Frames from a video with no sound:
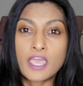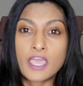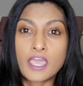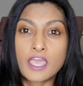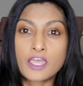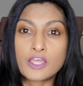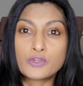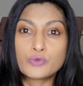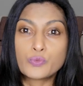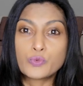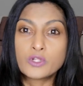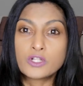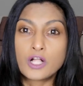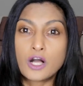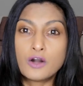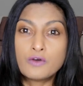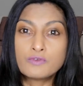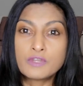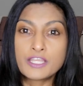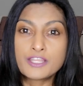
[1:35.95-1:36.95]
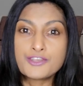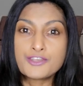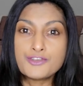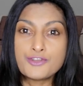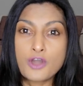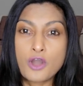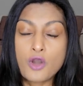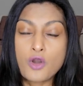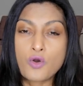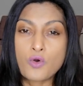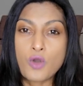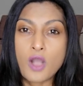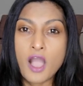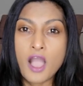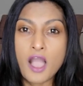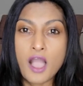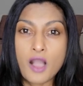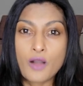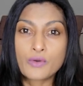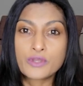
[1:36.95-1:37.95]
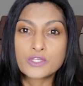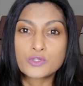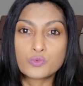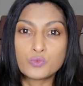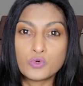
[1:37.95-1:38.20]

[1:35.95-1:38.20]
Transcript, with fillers: And we'll only know how it